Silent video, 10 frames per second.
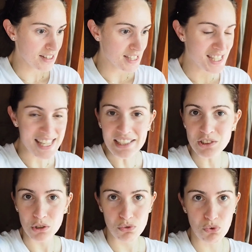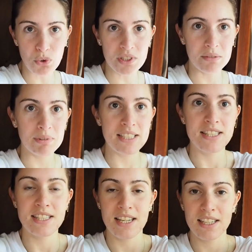center for them,
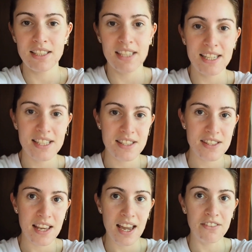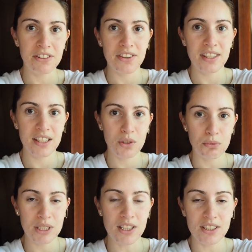let's say, is everything
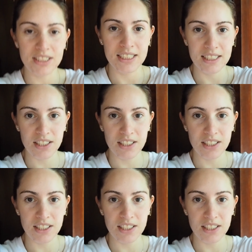regarding